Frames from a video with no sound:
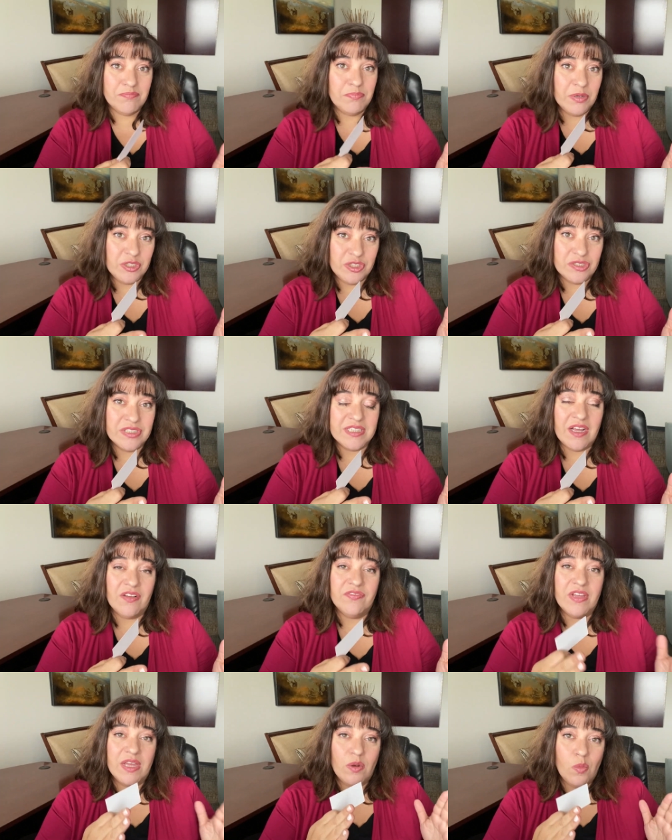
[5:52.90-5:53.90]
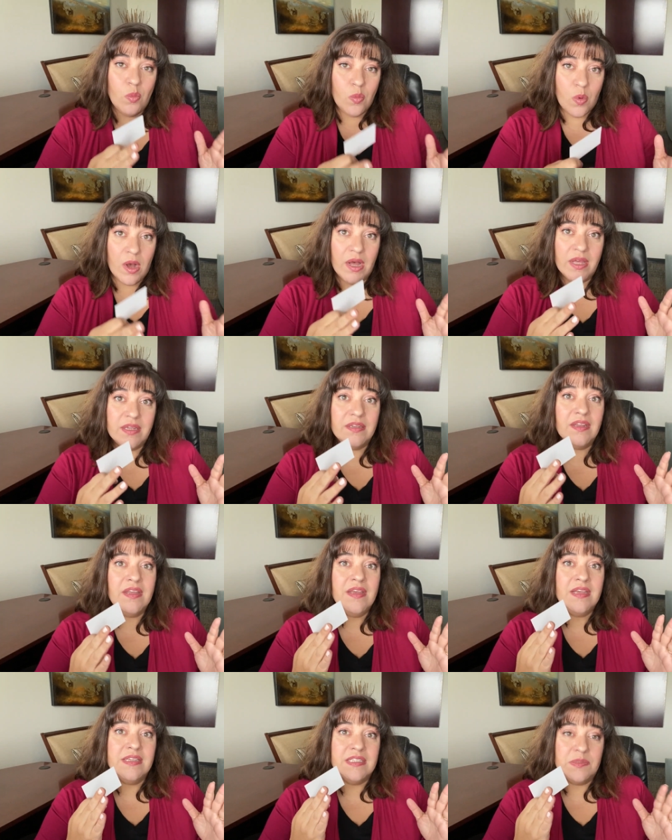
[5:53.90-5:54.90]
put yourself in one
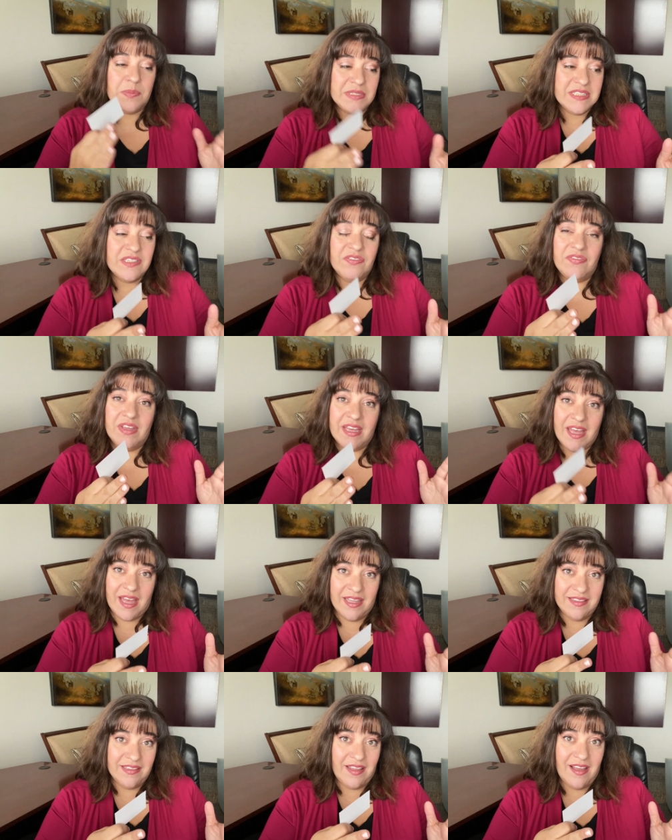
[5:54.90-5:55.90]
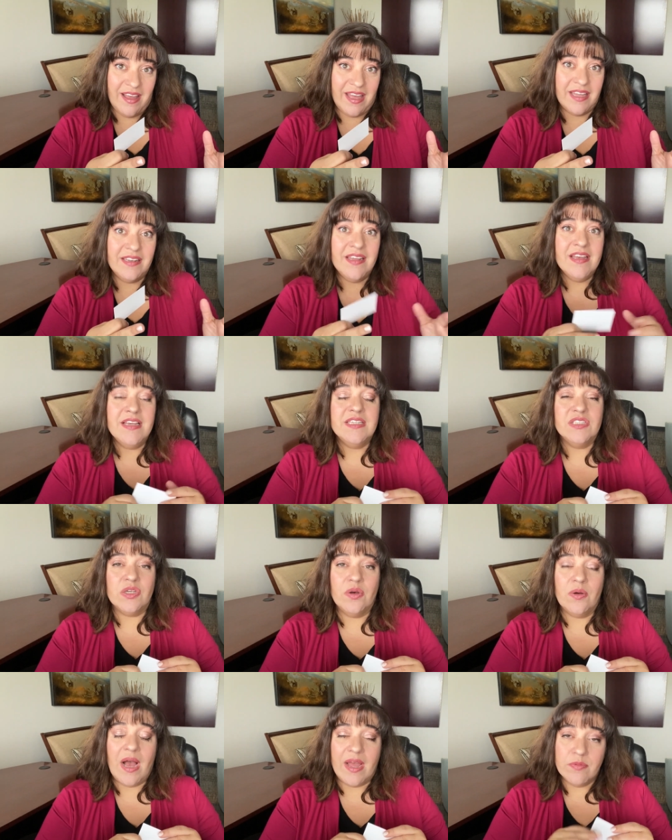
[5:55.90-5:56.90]
specific headline.
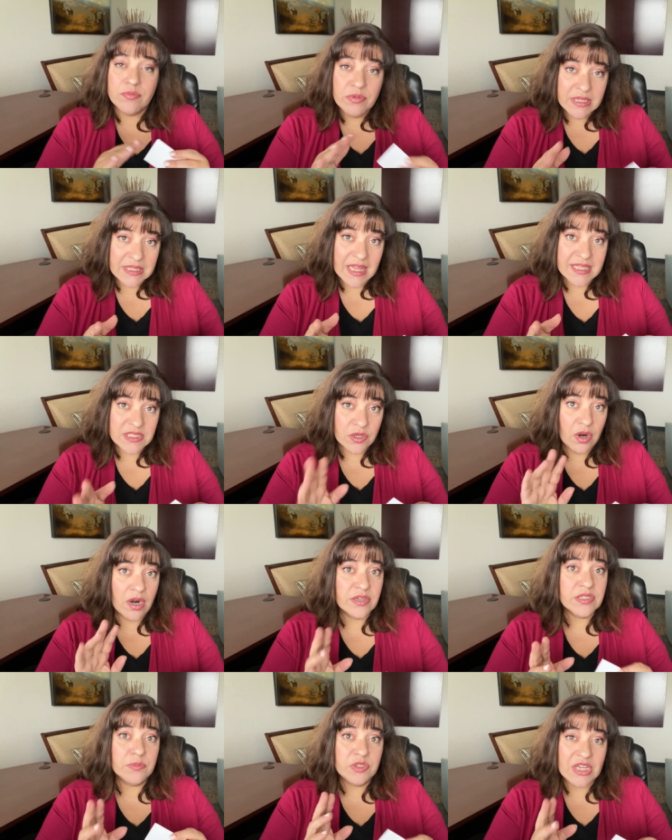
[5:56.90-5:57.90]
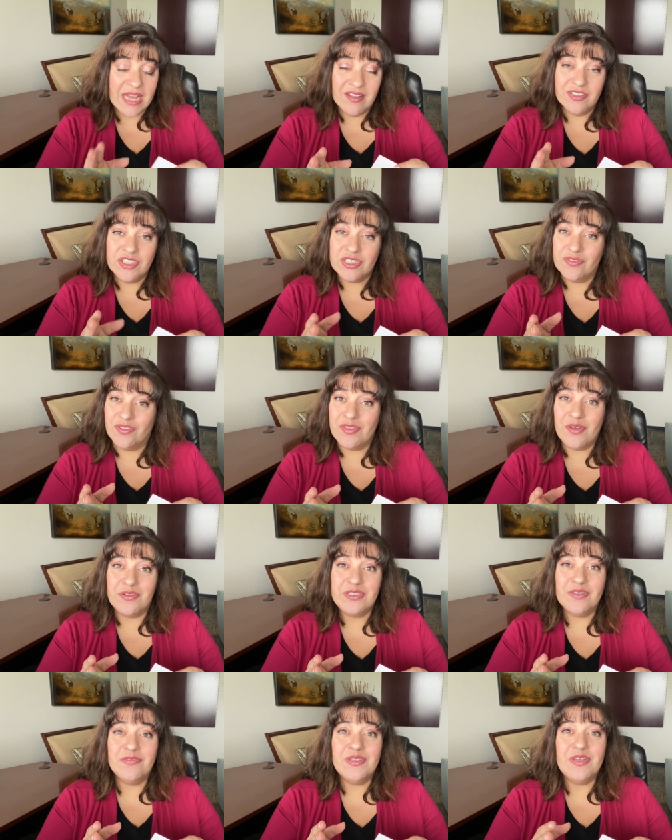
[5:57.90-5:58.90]
So I realize there are some challenges for
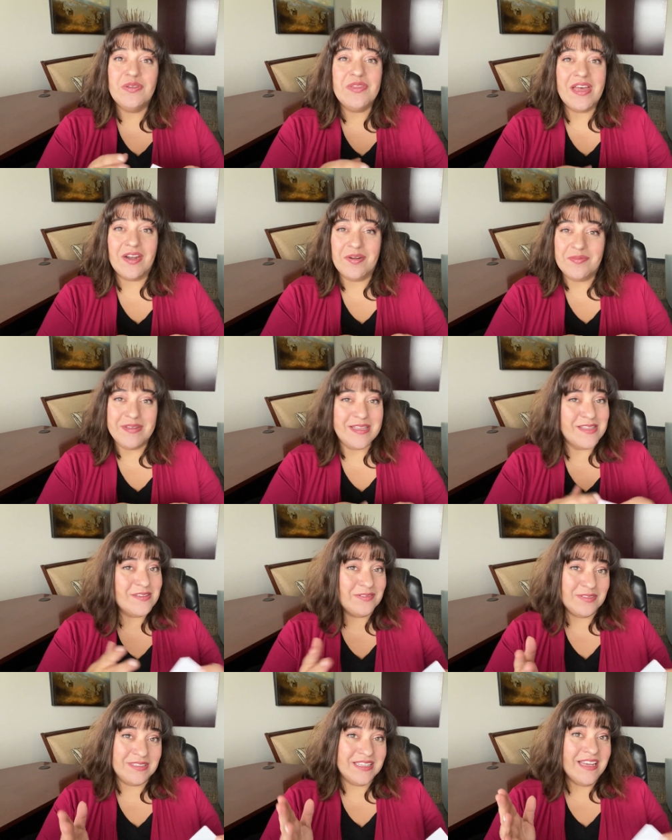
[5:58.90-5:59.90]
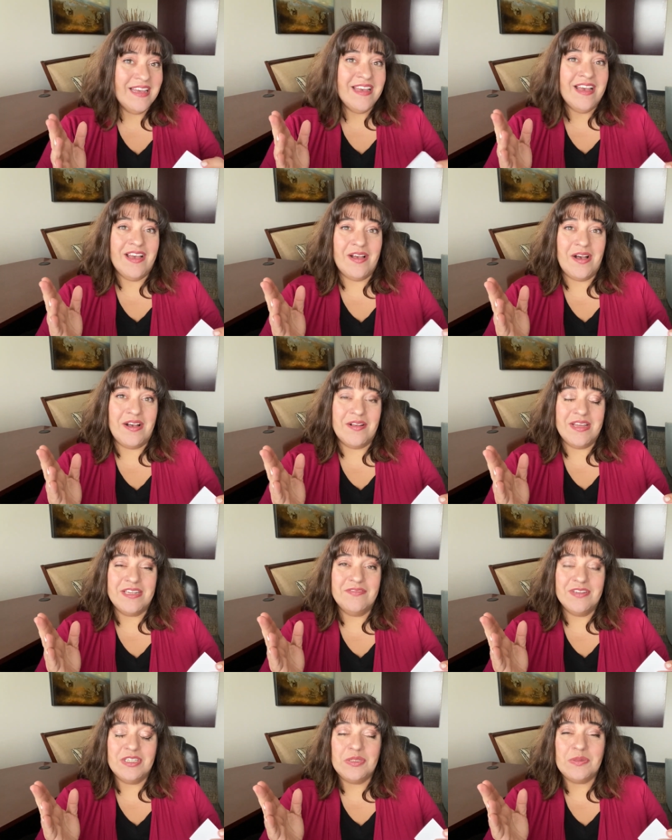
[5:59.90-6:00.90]
those of you that are really those uh,
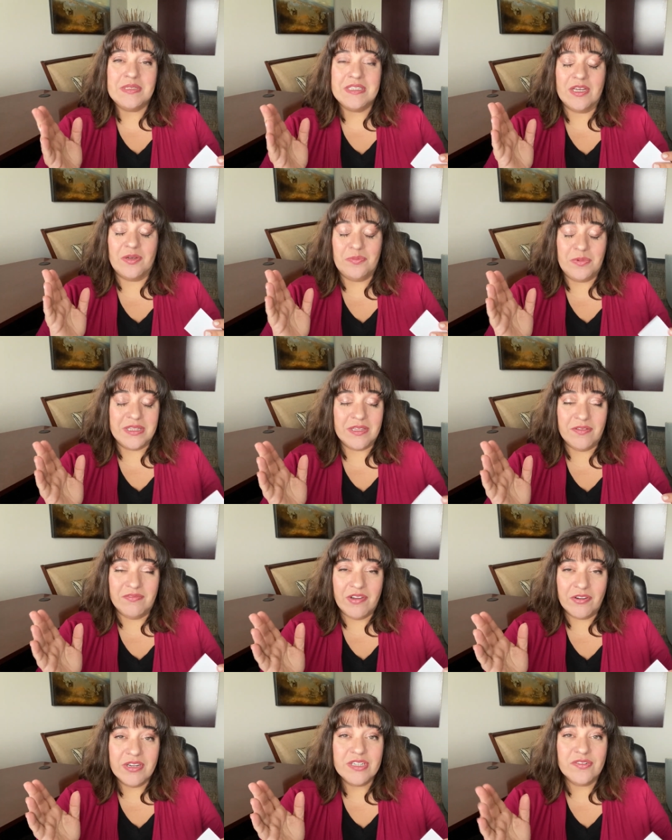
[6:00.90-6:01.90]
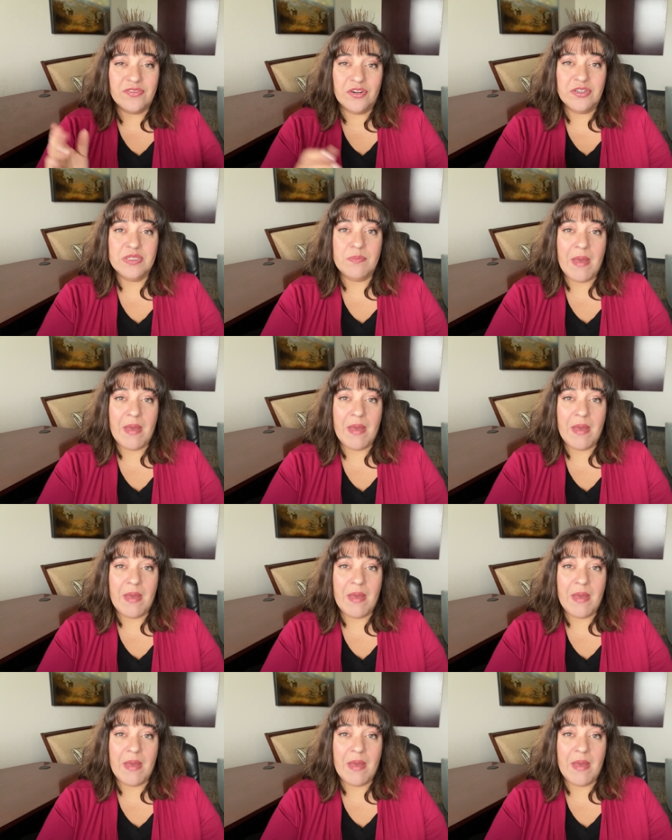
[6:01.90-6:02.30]
individuals with a very diverse